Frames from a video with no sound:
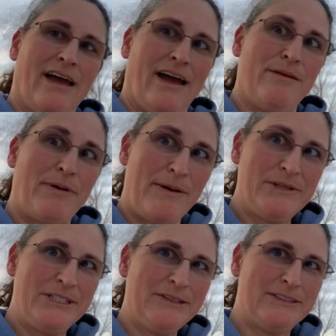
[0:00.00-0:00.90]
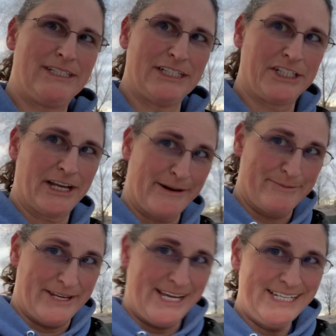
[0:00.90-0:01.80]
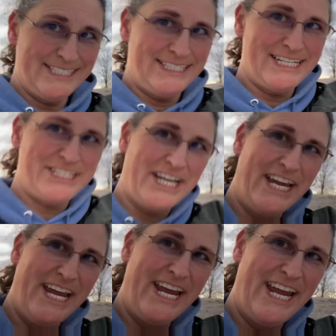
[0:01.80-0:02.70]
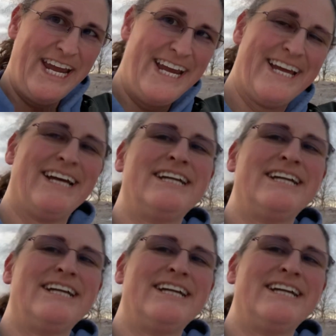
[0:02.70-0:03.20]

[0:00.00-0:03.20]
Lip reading: I promised you a dishy update. Dishy